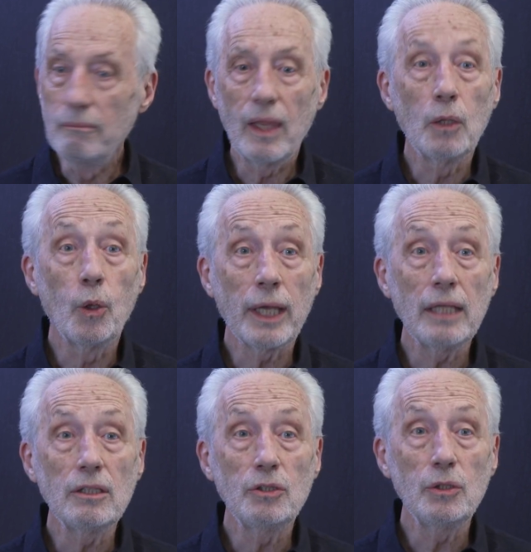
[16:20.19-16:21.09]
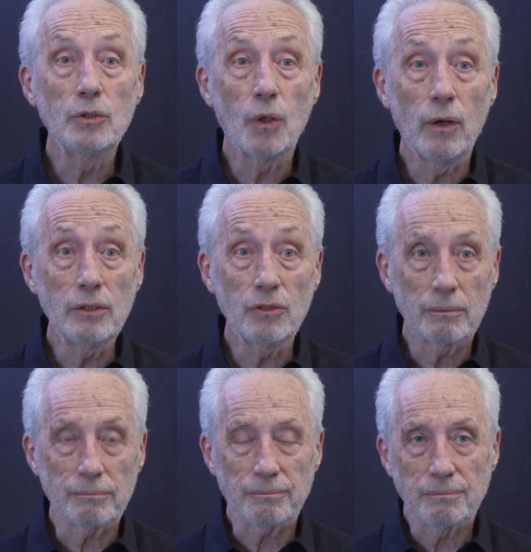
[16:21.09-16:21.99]
Look at the two drawings,
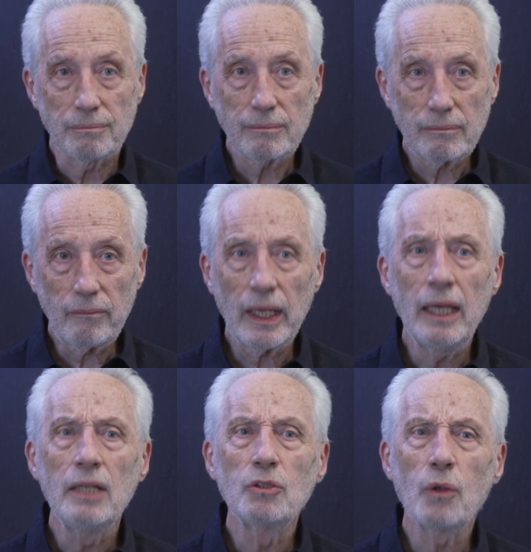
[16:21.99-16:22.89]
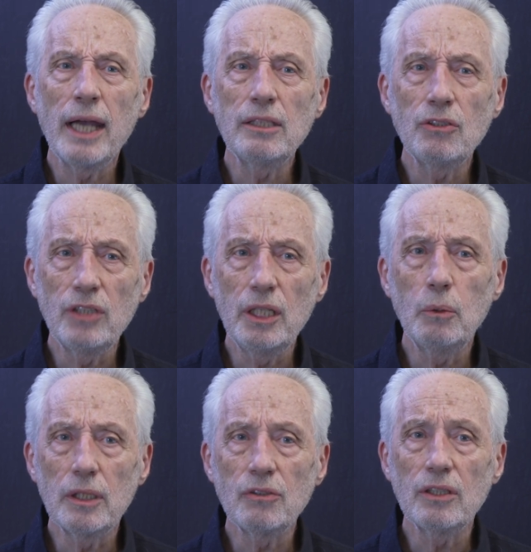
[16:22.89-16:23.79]
try to see
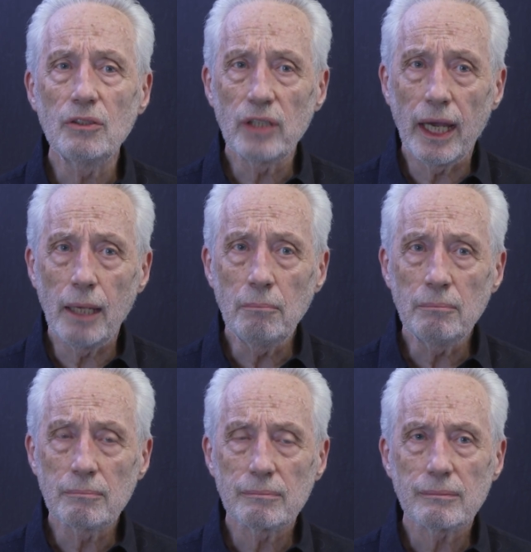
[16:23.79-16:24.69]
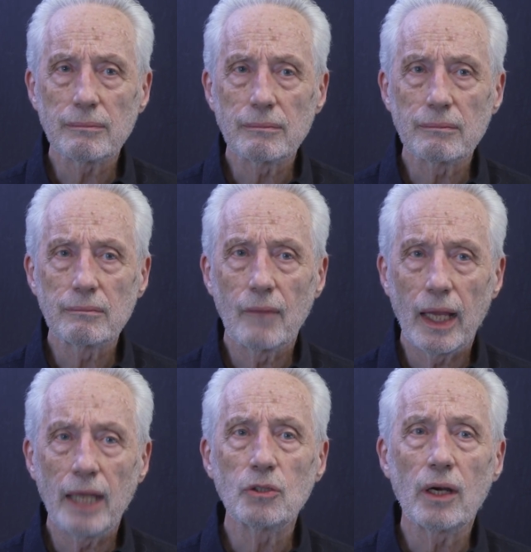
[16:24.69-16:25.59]
what's the same,
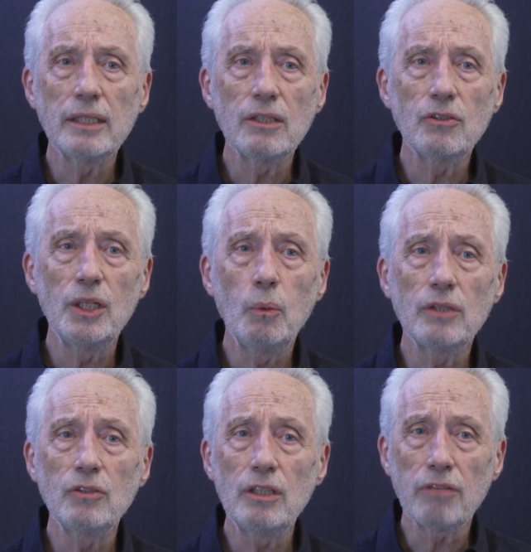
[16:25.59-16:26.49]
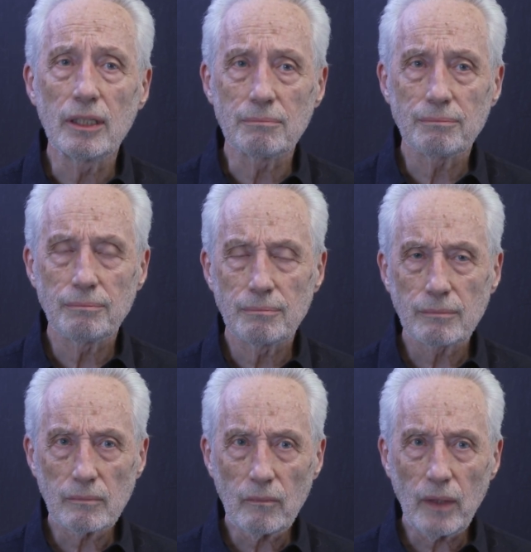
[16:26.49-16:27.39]
and try to see what's different.
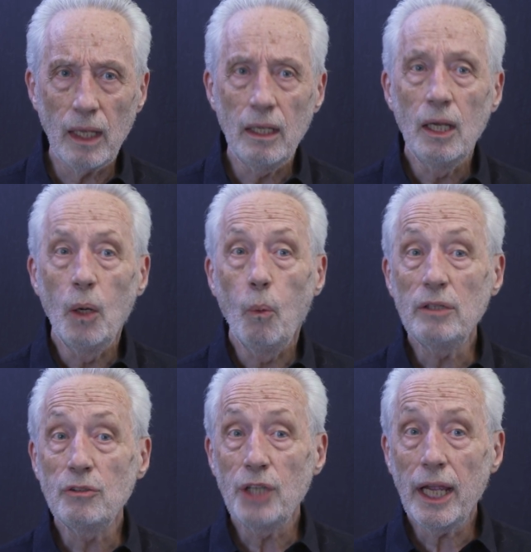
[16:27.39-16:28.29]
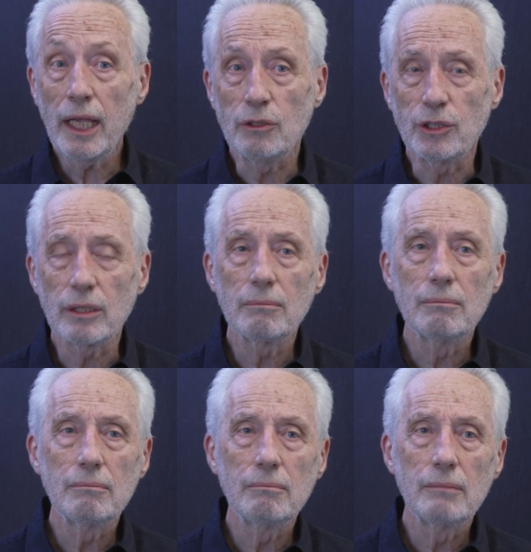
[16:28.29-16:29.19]
What's changed?
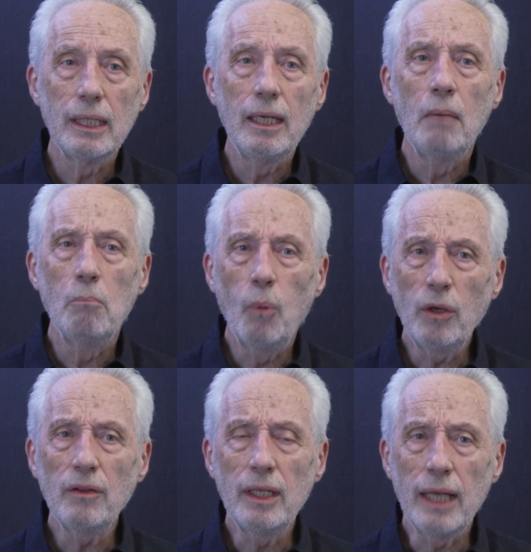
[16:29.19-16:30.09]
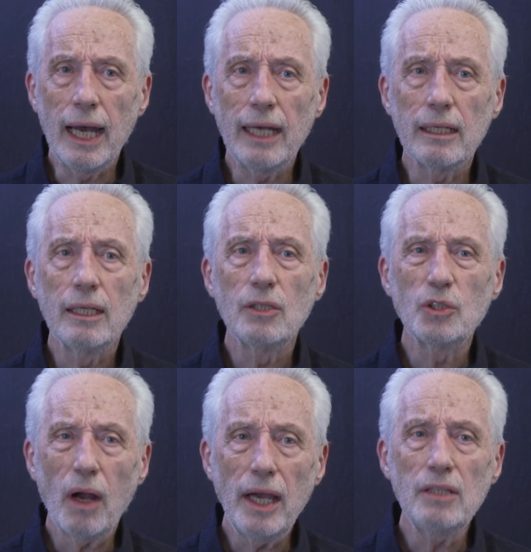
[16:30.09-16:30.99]
More than that,
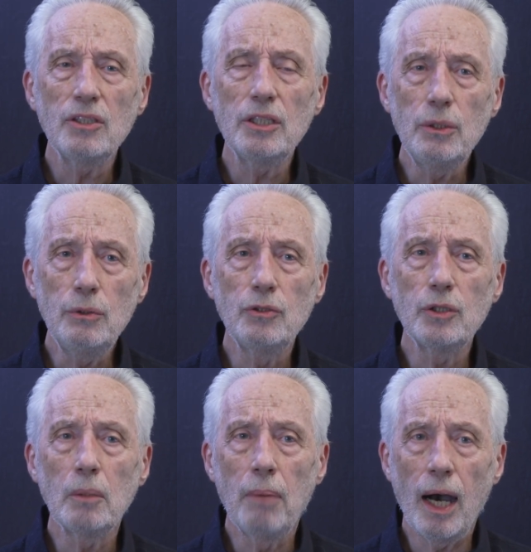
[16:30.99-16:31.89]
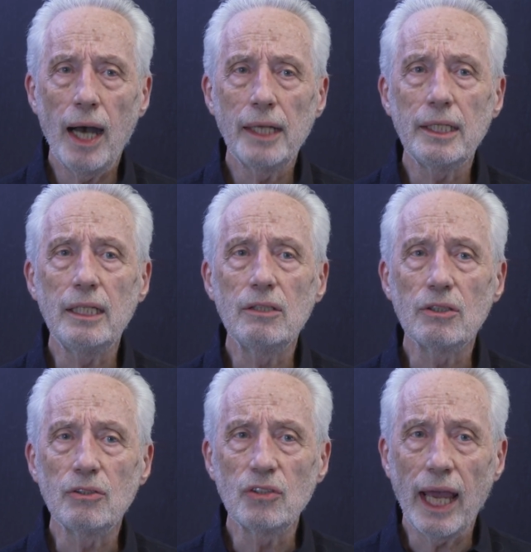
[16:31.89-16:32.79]
try to use your body
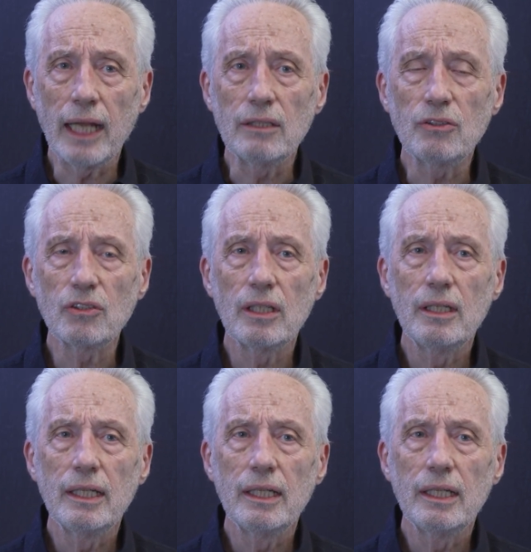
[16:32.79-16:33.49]
to sense.